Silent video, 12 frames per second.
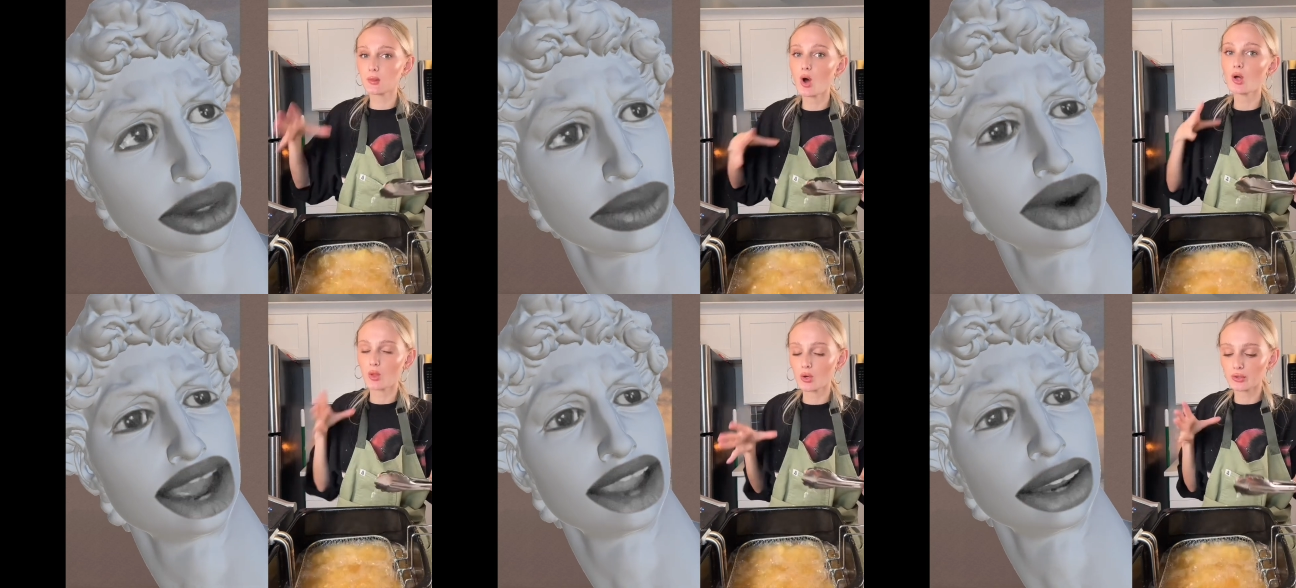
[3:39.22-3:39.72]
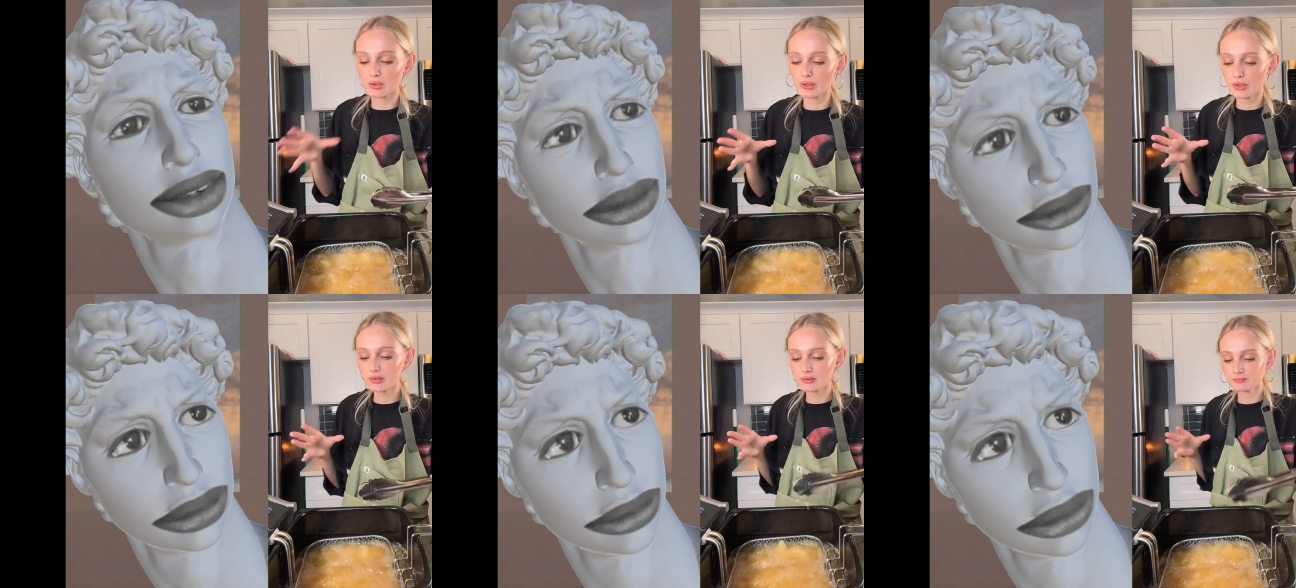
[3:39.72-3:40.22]
Speaker 1: right. longer to
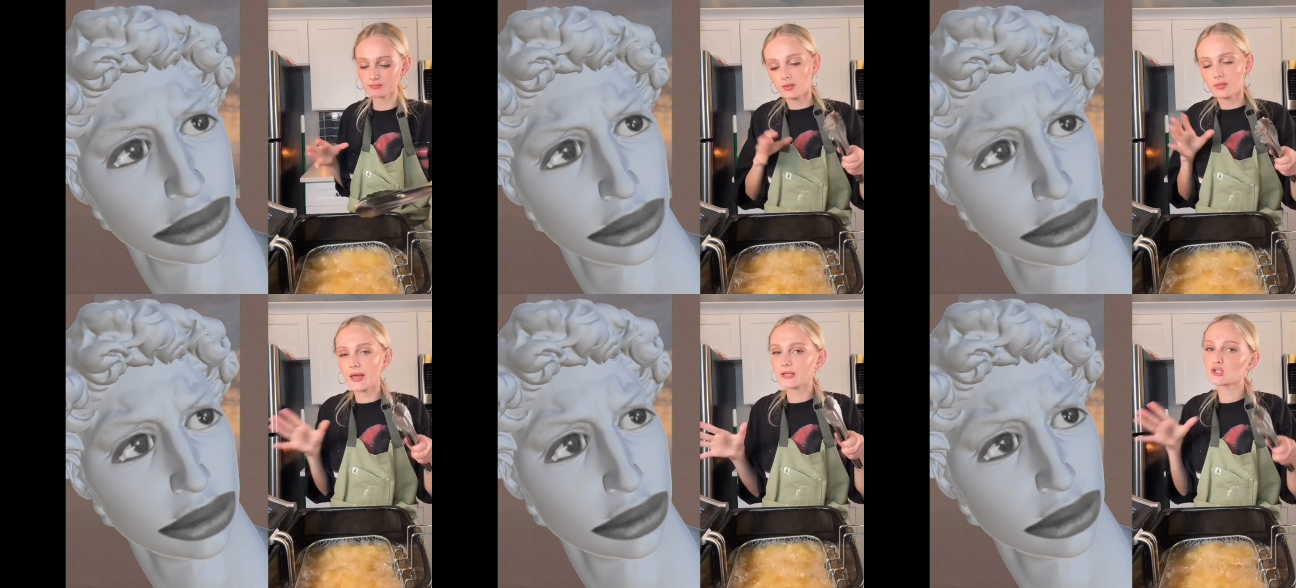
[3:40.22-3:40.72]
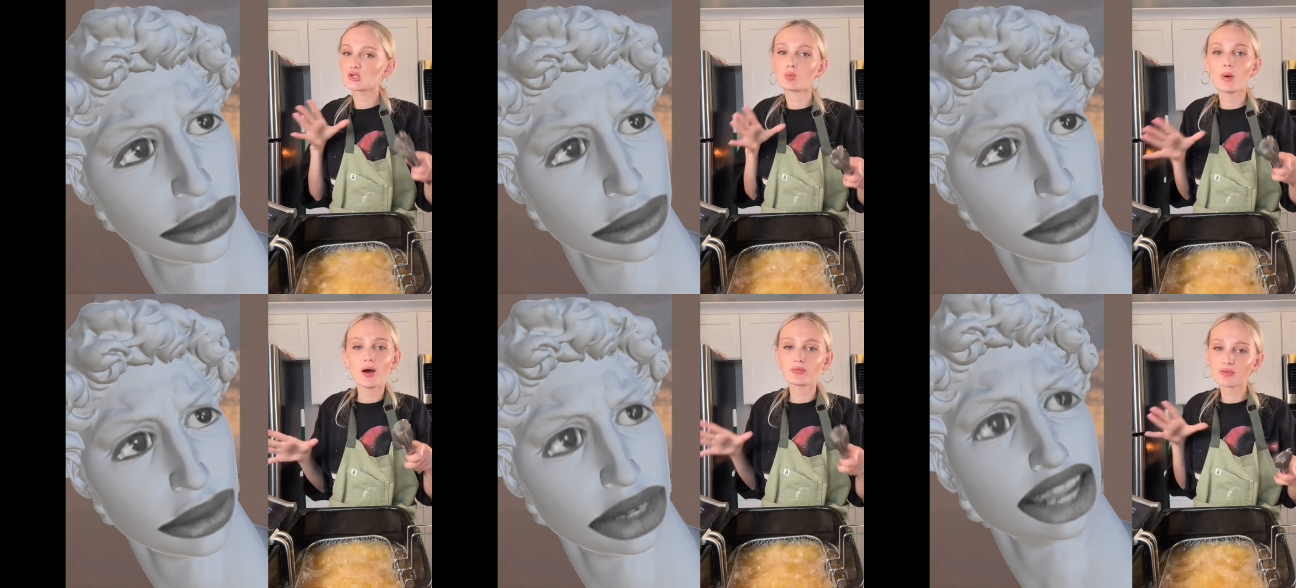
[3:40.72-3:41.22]
cook. Like
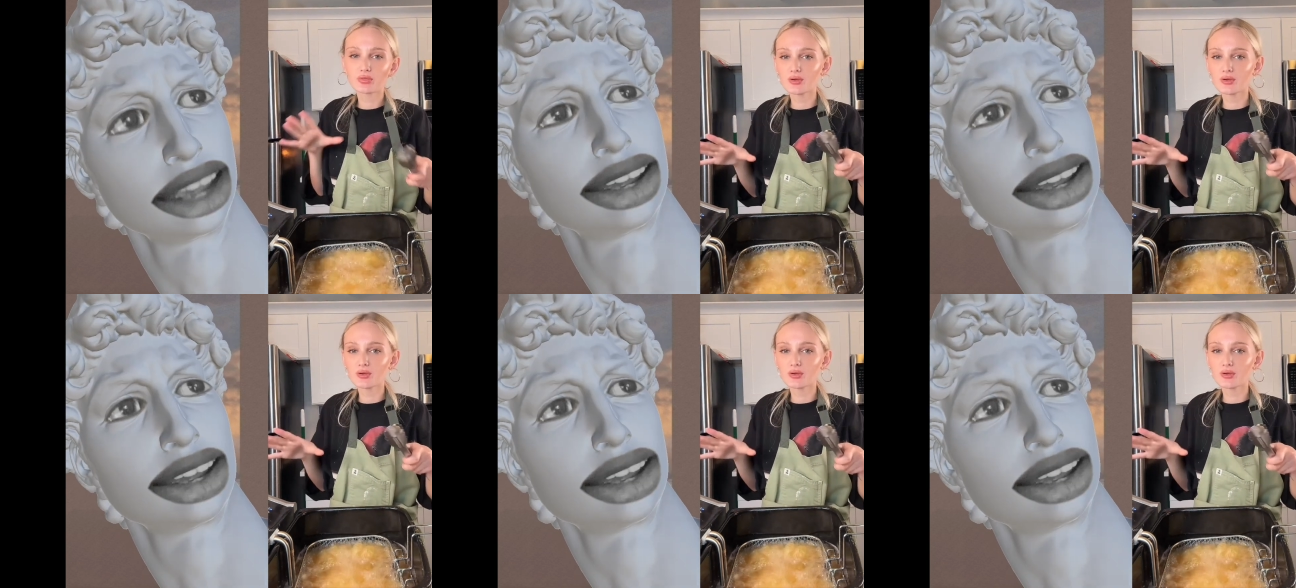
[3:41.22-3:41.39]
12 uh